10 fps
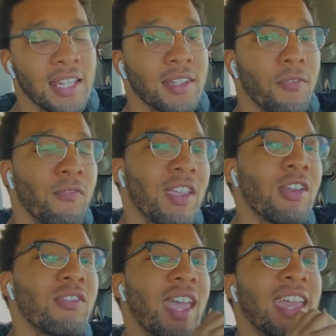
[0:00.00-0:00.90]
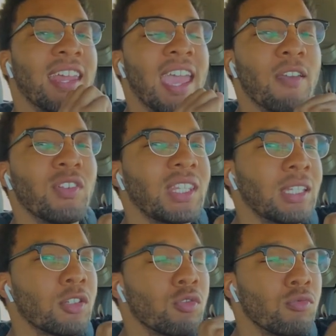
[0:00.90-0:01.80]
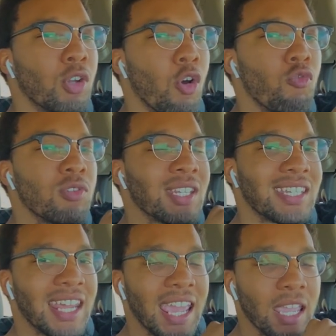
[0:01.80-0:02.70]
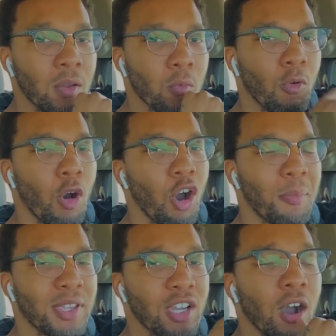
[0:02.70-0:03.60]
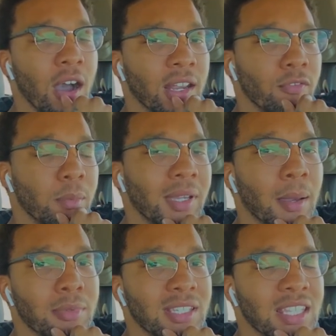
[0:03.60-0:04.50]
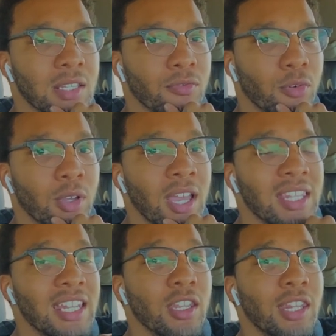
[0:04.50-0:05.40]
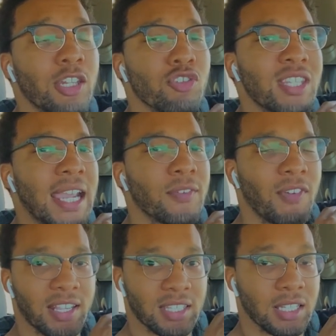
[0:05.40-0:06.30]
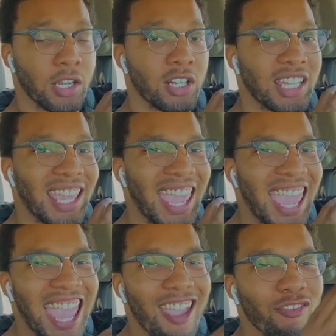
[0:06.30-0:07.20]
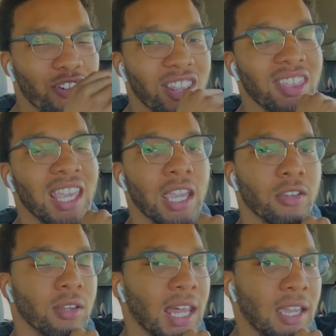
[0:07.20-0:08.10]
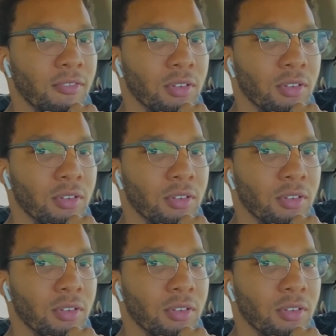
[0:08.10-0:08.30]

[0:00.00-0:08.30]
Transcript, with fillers: the fear that everything that you know today will all be gone if you become successful, that, that you're sacrificing literally everything in your life.